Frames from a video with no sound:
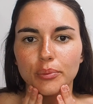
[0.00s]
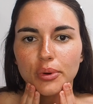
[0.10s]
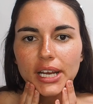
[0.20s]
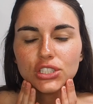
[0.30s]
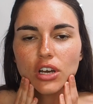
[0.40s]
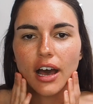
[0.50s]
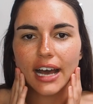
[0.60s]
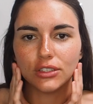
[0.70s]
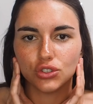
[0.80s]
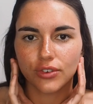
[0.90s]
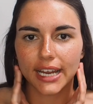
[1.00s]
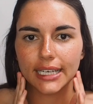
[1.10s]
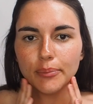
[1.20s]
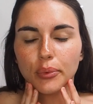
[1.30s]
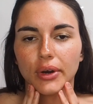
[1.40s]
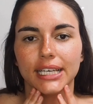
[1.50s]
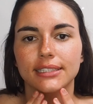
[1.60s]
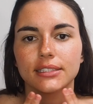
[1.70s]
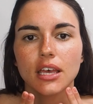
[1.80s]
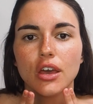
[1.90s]
pressure and draining
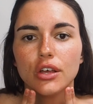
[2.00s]
points.